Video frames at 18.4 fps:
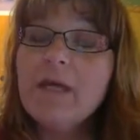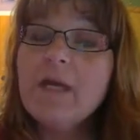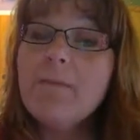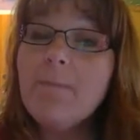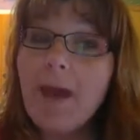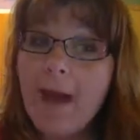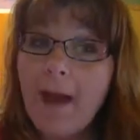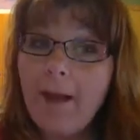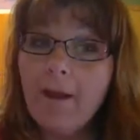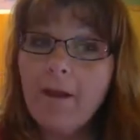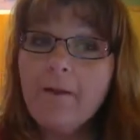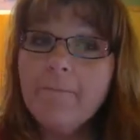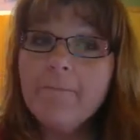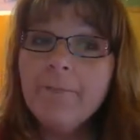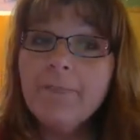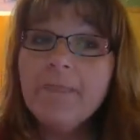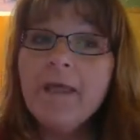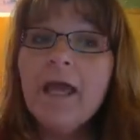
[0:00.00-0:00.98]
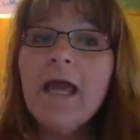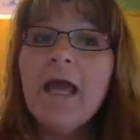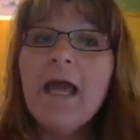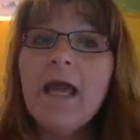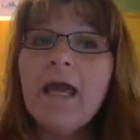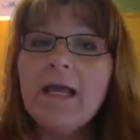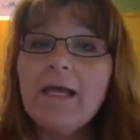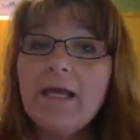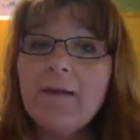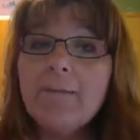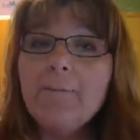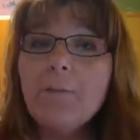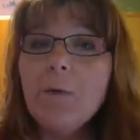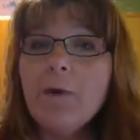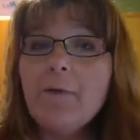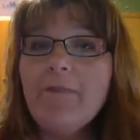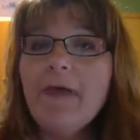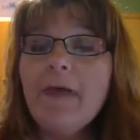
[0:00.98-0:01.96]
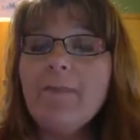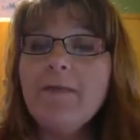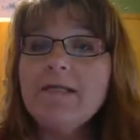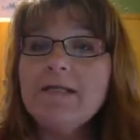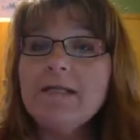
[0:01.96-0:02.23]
email and import them into